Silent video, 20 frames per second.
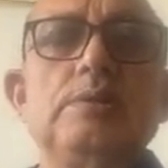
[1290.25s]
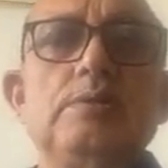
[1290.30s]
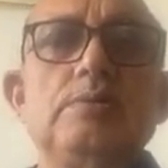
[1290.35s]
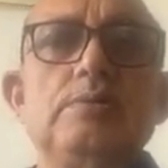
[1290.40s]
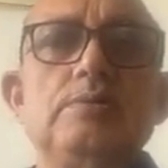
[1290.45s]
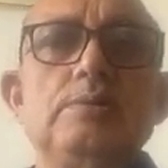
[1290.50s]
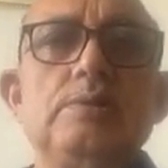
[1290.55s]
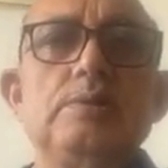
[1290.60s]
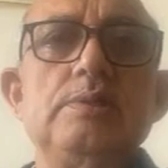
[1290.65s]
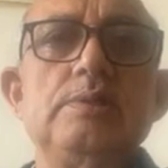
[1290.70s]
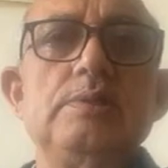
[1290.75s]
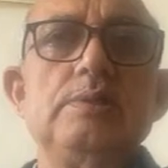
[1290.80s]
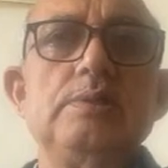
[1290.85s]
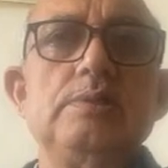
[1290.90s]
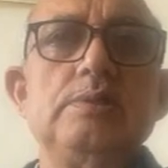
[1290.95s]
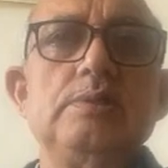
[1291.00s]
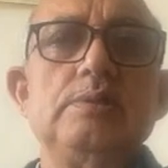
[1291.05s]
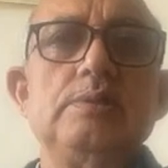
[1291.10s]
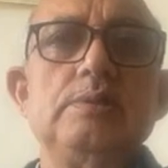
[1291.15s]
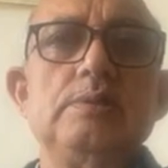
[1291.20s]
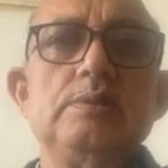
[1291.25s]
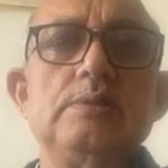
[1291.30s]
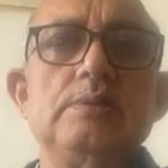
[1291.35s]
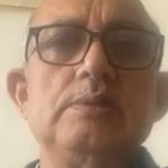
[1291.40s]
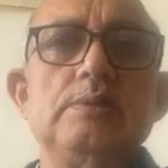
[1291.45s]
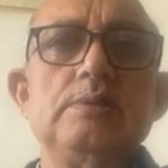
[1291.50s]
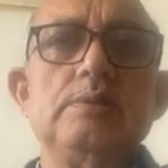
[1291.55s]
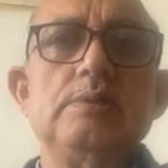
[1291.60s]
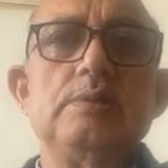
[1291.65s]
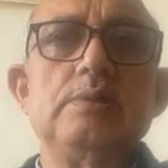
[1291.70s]
use
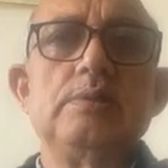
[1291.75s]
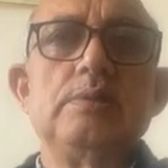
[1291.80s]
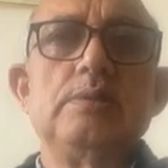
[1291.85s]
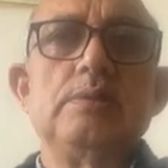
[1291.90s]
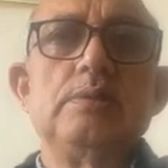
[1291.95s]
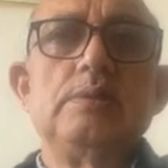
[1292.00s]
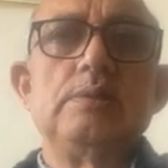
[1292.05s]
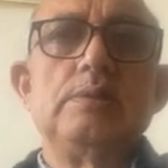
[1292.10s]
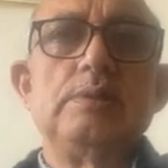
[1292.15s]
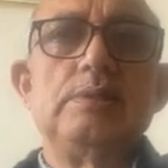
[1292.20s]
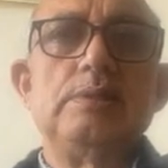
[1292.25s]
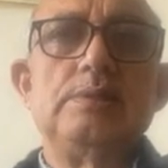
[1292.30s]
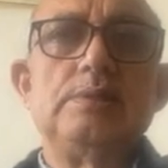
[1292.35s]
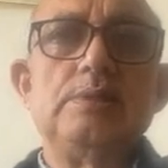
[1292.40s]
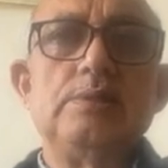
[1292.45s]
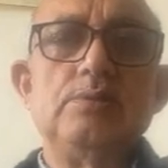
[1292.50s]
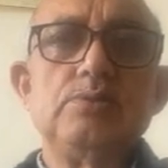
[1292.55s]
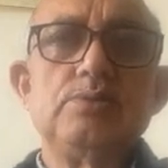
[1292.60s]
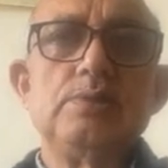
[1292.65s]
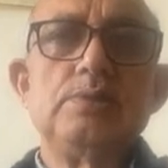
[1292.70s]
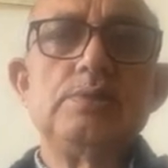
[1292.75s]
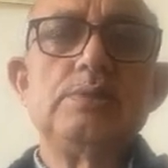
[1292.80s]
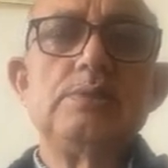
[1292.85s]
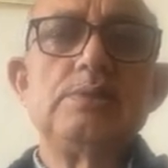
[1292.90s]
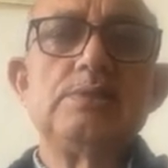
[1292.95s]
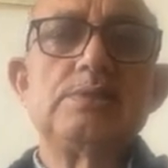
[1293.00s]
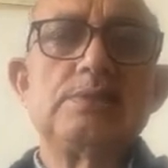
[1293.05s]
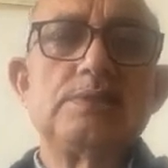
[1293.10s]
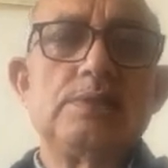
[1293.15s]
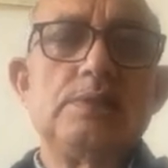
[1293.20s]
it uses
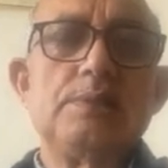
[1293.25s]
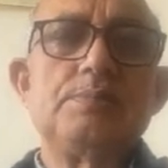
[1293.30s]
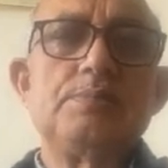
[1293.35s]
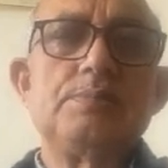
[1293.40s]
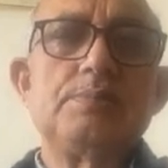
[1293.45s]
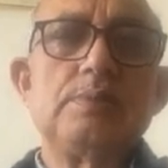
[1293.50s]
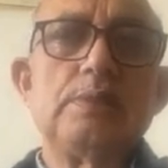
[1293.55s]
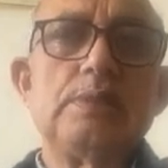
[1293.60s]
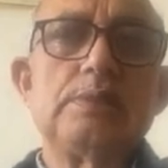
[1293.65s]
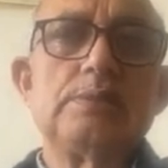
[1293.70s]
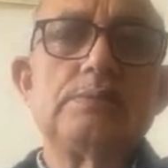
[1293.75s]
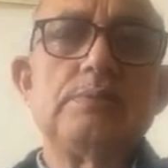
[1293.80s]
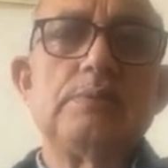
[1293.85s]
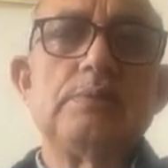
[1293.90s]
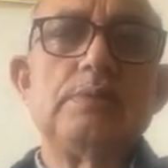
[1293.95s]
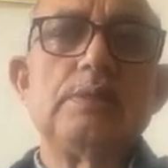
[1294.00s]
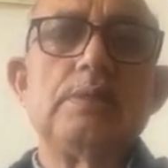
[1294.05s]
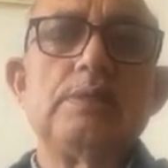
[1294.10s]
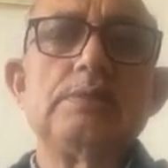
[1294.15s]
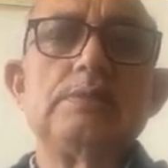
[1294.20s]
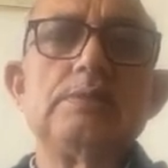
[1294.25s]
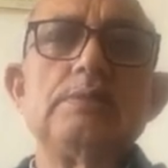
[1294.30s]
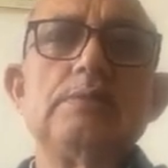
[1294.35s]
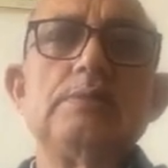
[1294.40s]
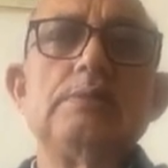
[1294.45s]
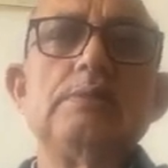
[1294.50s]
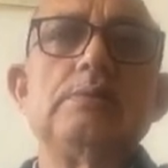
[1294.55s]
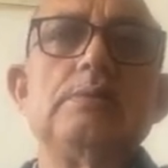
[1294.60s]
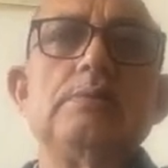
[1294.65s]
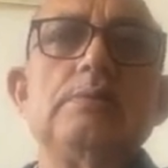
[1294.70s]
the script as far as
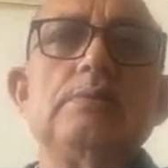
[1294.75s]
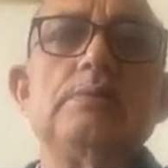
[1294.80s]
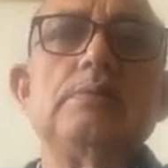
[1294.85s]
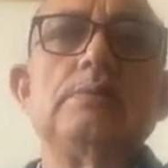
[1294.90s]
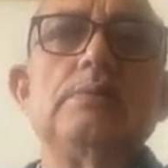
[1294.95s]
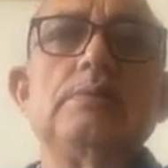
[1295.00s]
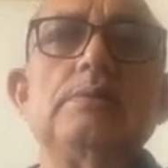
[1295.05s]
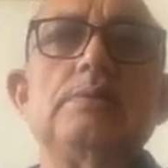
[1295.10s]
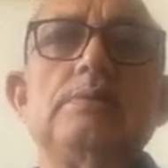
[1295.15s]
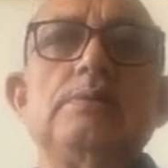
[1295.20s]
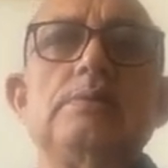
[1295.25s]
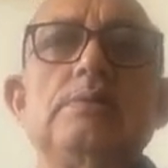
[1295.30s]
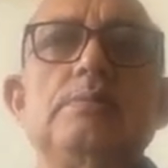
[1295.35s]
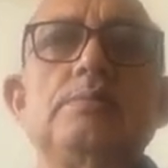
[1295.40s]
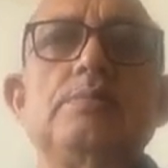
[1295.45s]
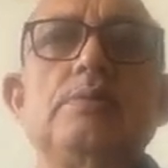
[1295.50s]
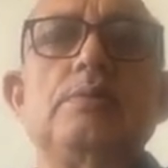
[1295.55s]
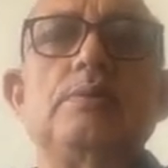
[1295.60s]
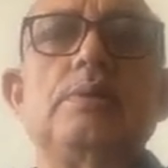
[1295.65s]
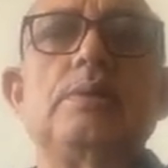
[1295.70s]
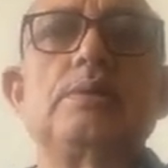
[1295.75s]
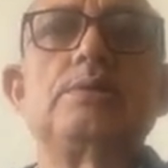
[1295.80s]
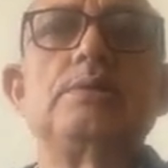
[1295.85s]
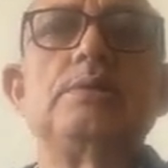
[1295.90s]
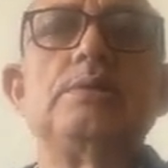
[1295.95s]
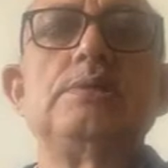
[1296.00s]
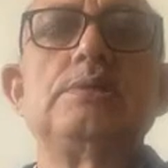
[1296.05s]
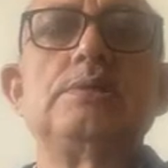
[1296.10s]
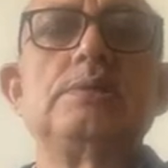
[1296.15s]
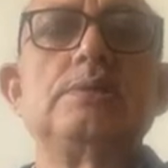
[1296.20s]

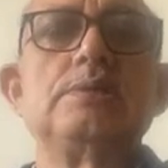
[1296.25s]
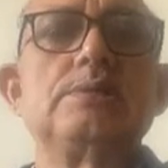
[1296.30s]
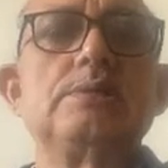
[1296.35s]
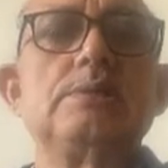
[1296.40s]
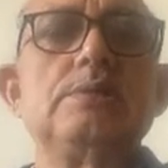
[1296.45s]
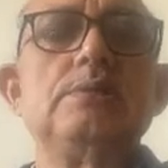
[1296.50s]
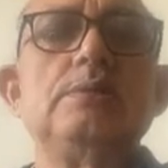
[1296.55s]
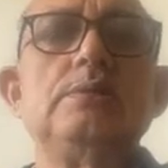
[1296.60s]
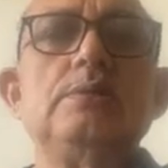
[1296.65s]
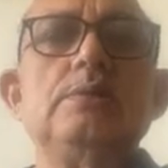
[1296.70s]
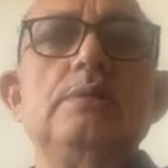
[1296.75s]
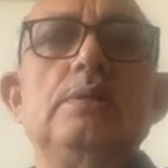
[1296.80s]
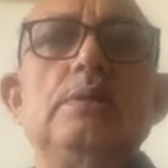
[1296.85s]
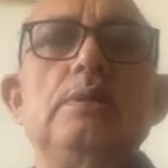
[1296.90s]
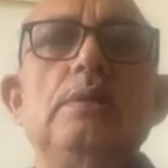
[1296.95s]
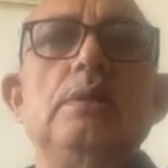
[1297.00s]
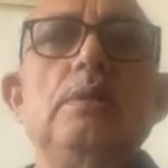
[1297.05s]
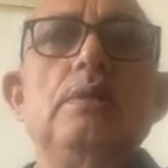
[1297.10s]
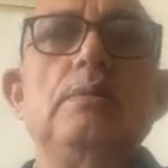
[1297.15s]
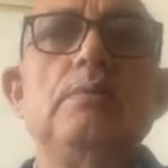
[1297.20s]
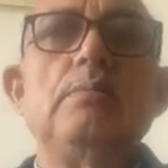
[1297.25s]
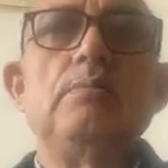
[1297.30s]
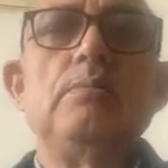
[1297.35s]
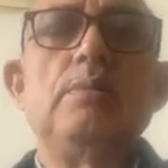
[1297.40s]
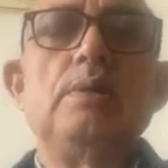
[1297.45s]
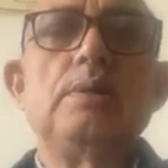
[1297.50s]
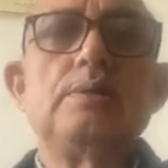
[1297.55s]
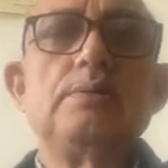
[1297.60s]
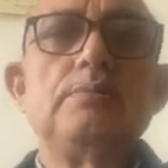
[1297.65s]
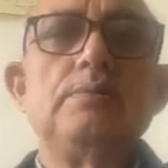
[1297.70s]
production is concerned,
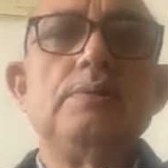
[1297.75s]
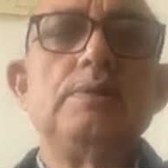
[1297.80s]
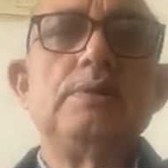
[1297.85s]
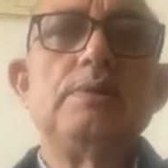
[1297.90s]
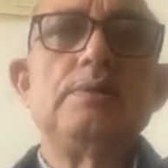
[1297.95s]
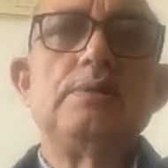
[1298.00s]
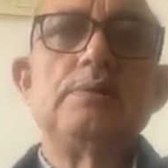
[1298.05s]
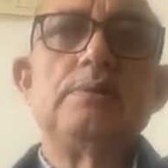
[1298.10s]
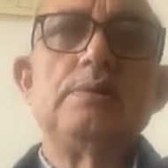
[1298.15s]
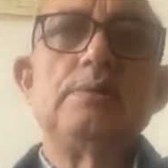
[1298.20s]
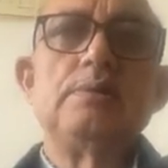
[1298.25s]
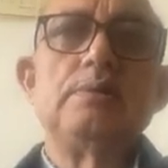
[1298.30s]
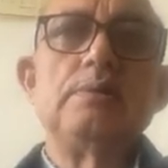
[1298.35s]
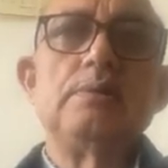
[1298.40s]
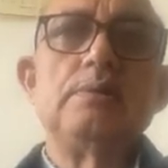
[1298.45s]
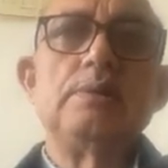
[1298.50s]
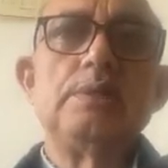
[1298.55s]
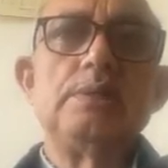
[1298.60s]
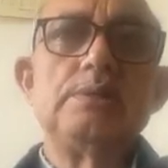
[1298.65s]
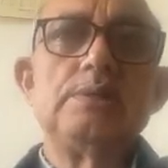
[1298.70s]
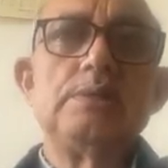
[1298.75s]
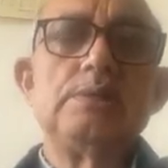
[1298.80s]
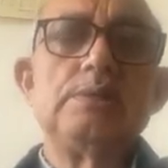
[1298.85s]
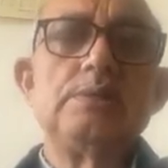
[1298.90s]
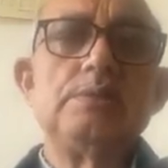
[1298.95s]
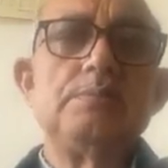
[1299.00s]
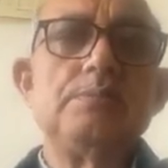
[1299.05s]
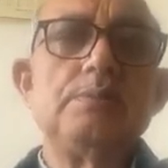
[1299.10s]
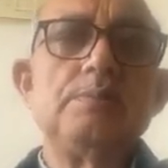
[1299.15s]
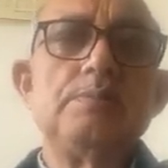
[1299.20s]
but when it reaches
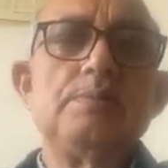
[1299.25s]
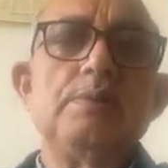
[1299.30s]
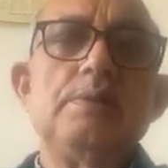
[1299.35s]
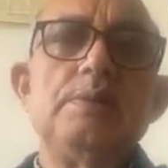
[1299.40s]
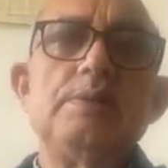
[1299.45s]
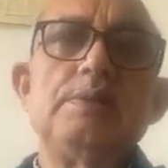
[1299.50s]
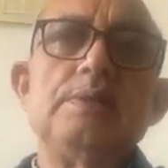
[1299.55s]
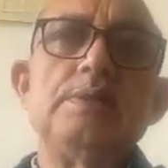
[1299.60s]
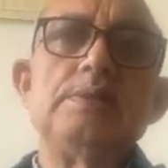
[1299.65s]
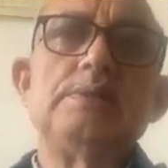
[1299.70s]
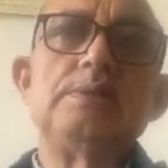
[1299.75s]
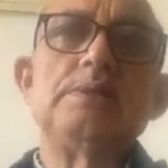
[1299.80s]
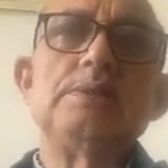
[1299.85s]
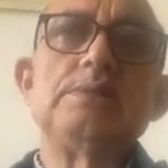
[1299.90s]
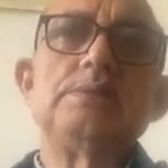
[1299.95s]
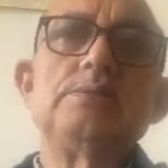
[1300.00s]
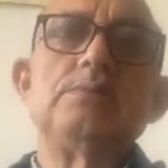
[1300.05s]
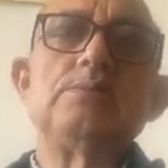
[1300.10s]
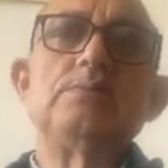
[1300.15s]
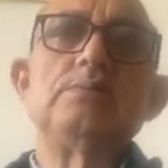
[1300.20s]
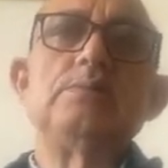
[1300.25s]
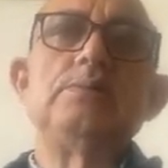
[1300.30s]
the people, it reaches through